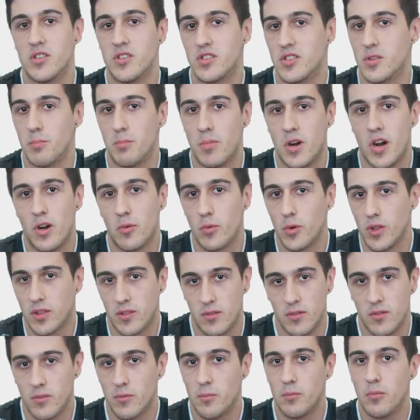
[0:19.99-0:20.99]
just a bar with
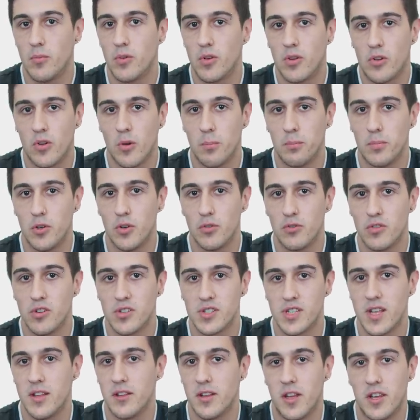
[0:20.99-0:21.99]

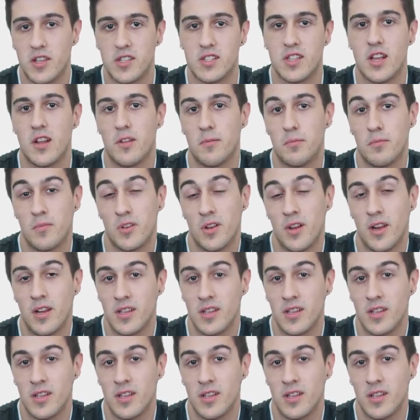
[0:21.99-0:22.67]
computers, and I start,